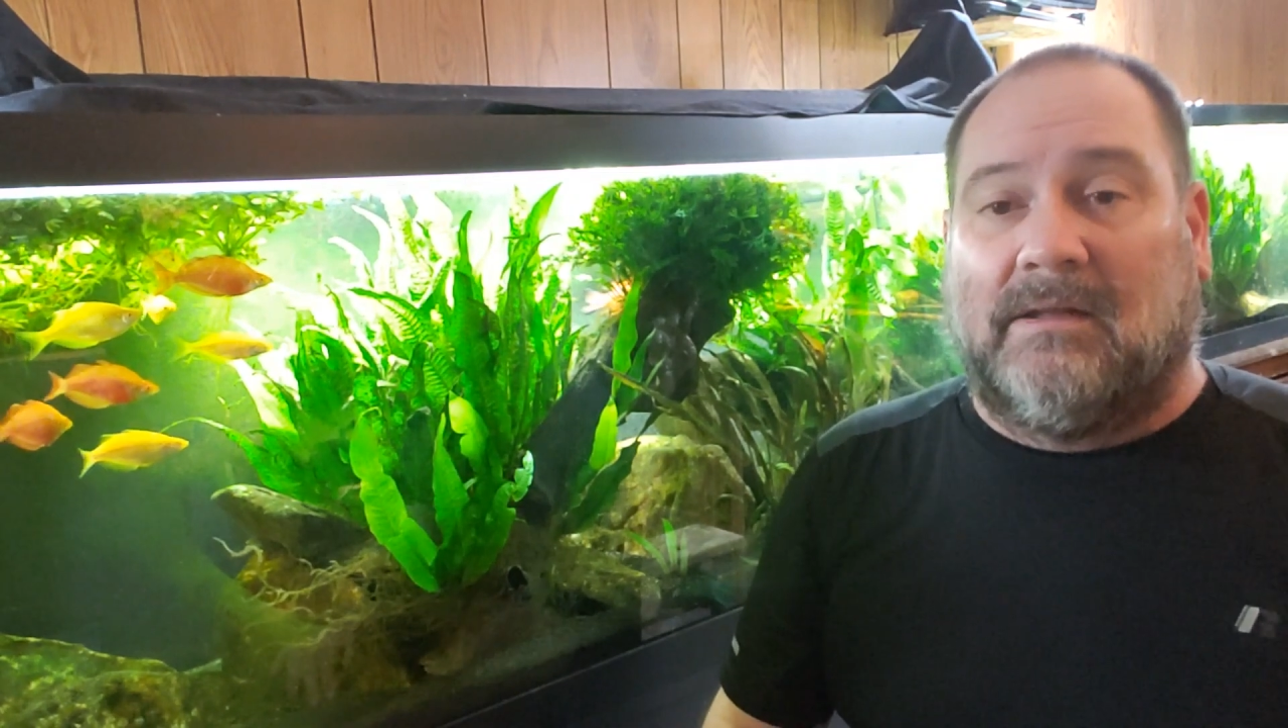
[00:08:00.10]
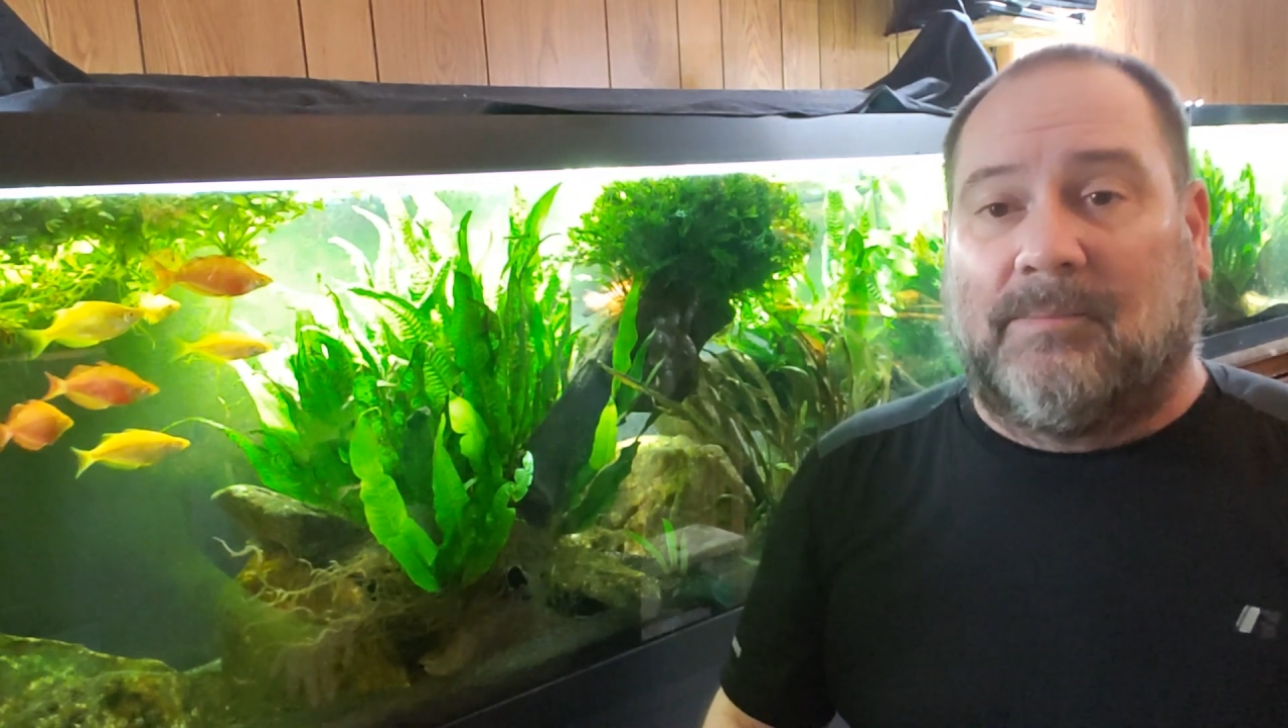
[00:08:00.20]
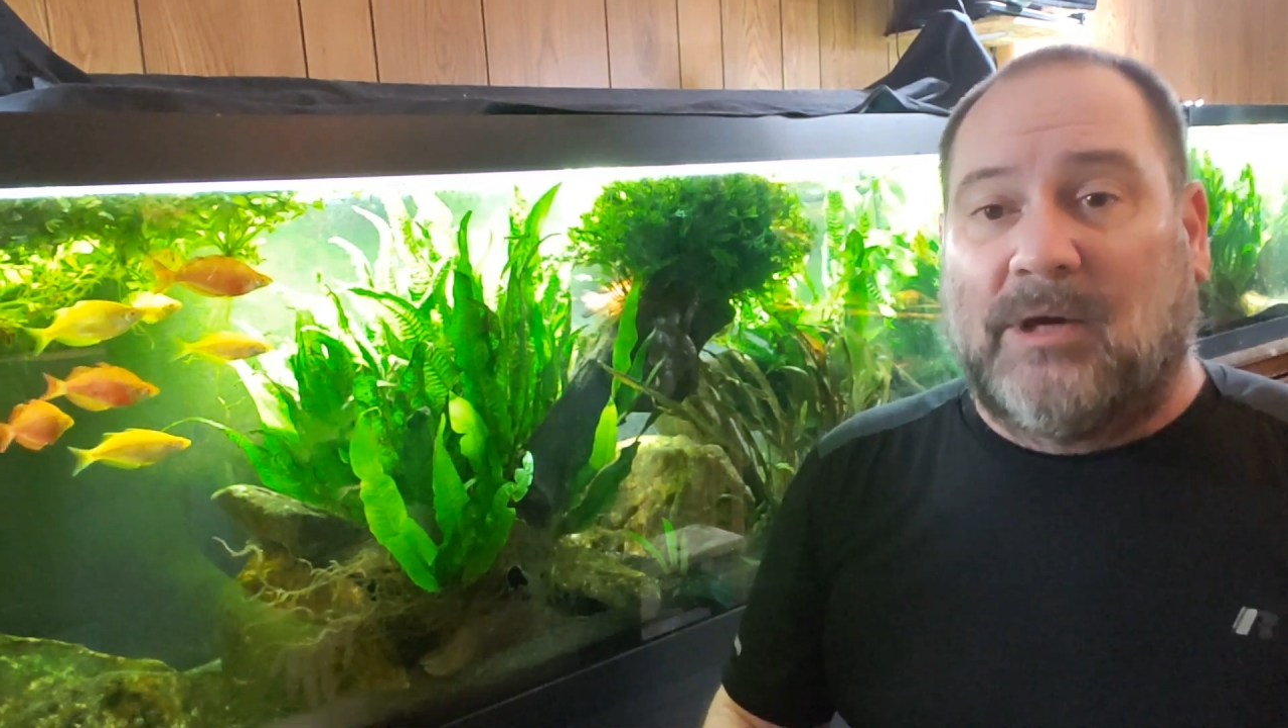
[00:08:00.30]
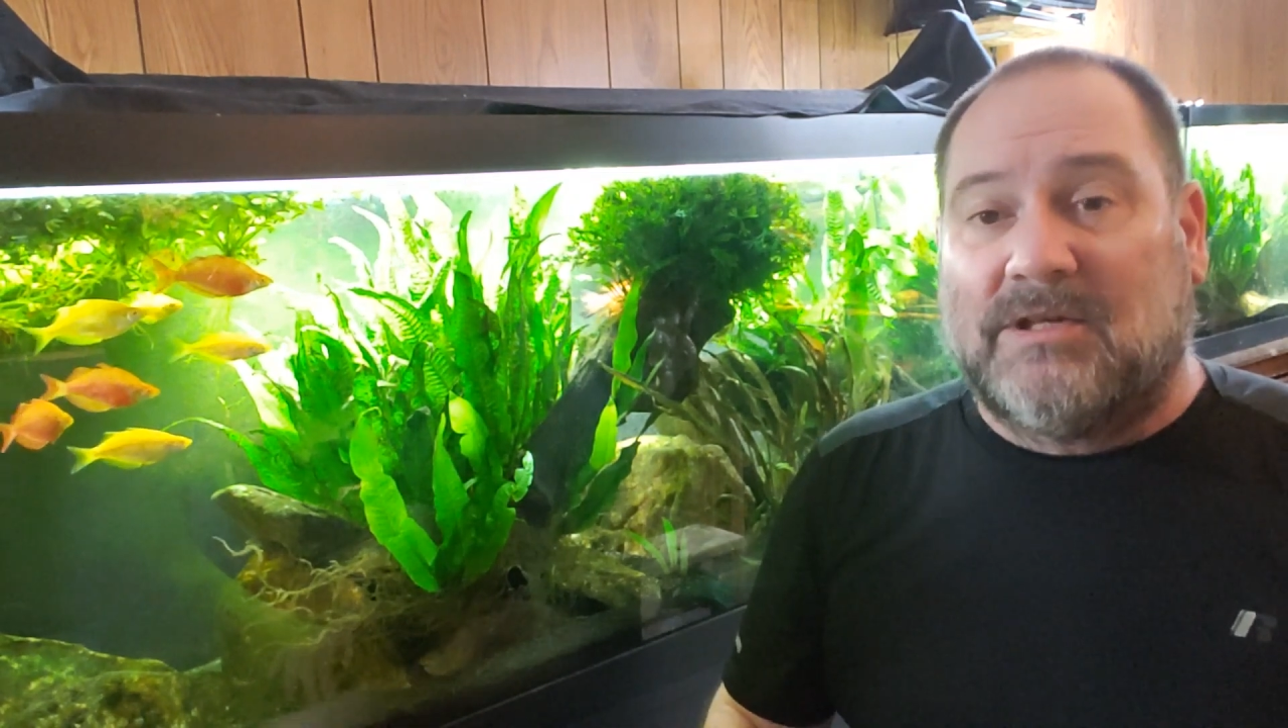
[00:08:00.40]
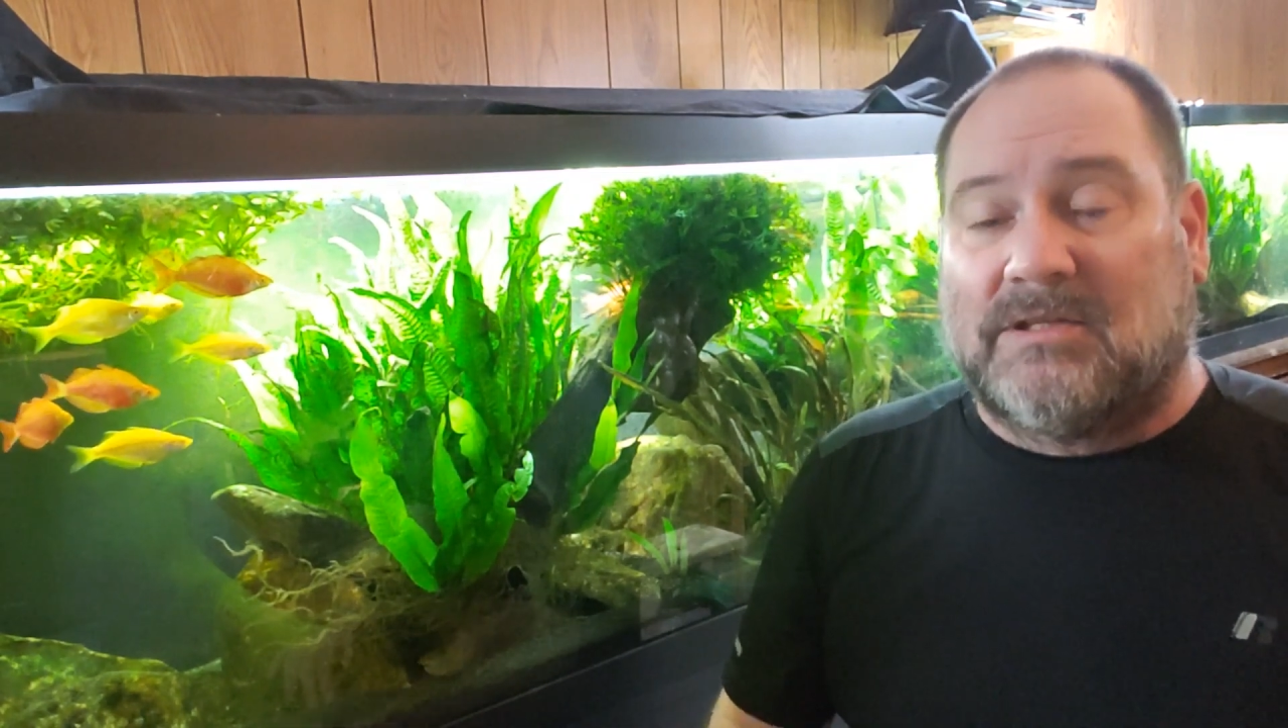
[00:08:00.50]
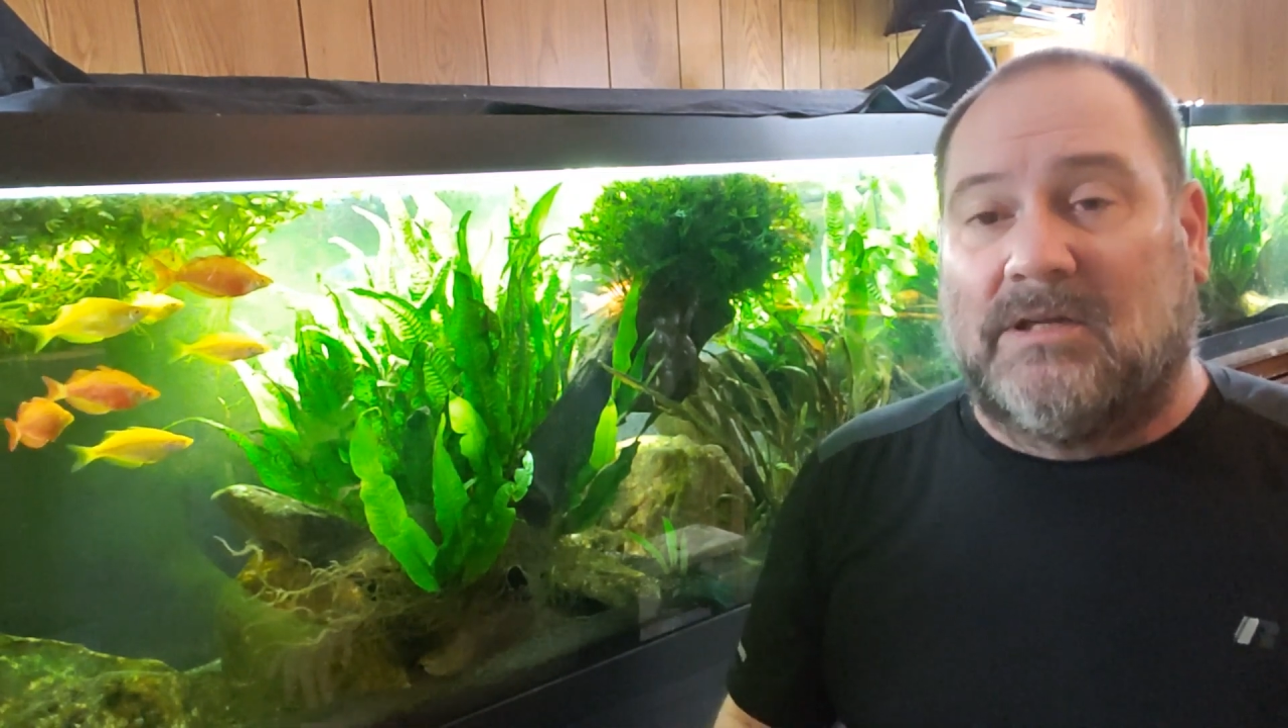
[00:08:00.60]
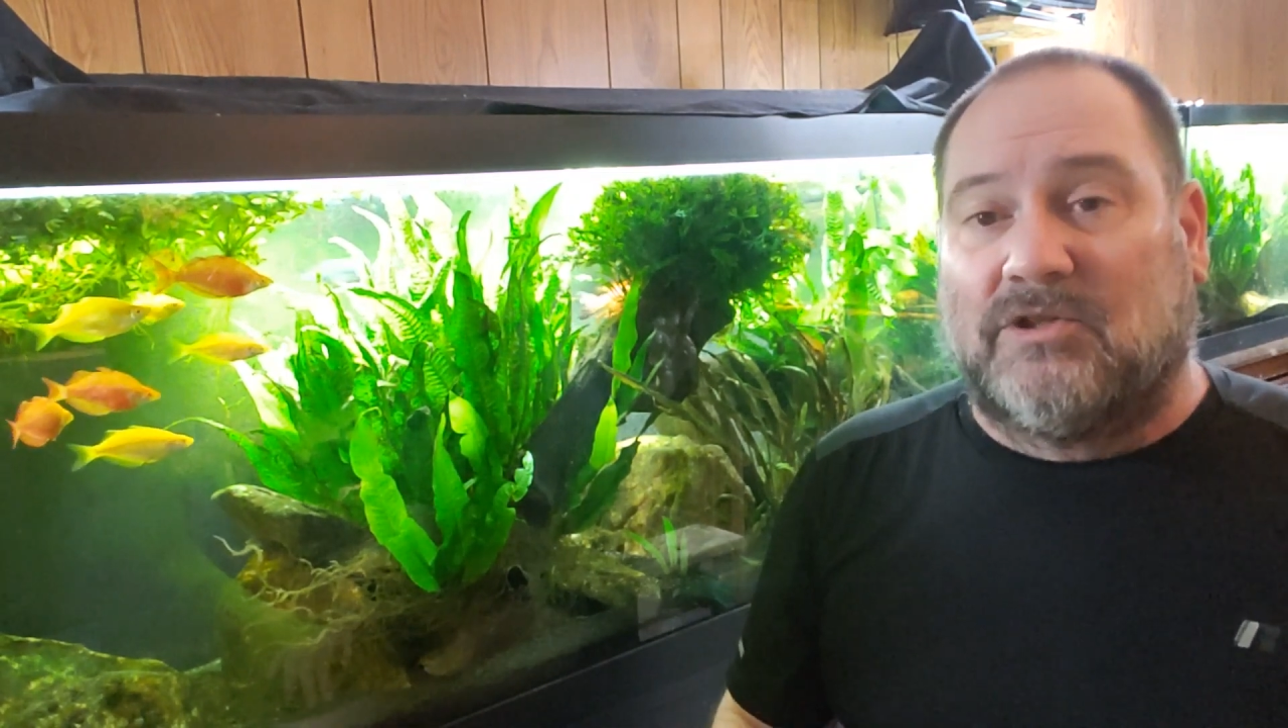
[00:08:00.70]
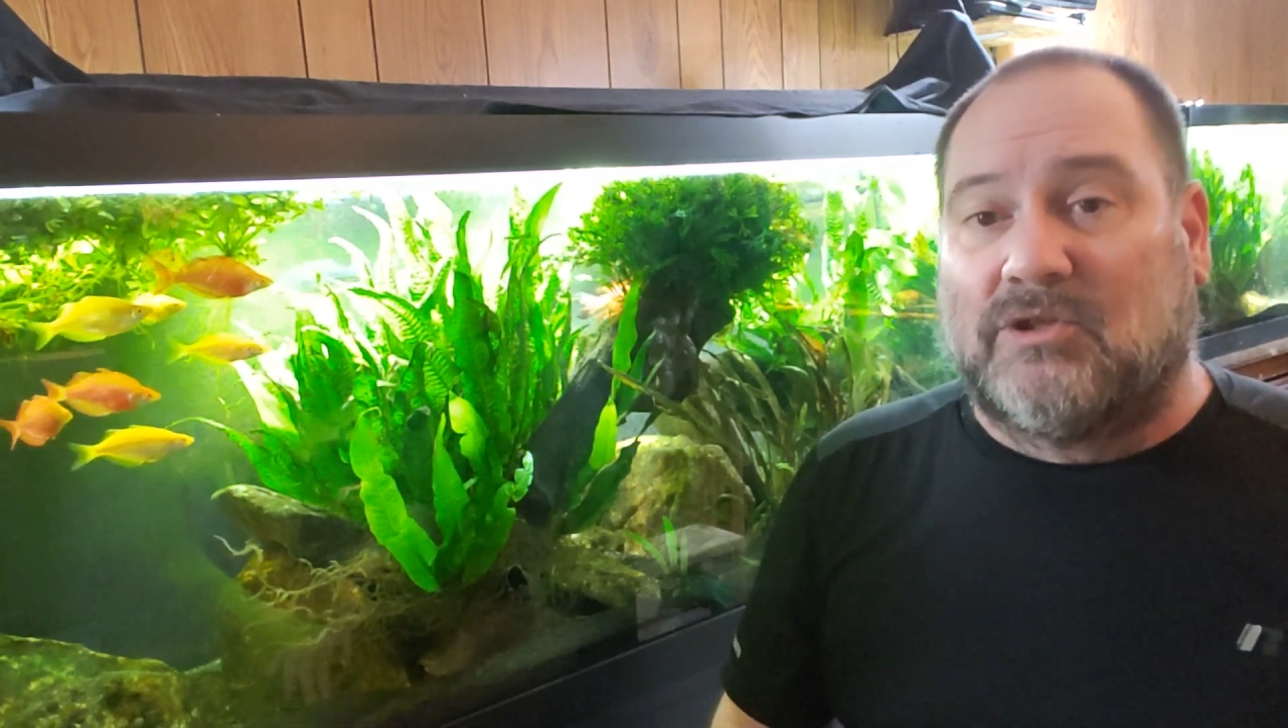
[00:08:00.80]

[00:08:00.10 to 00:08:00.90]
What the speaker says: And the person at the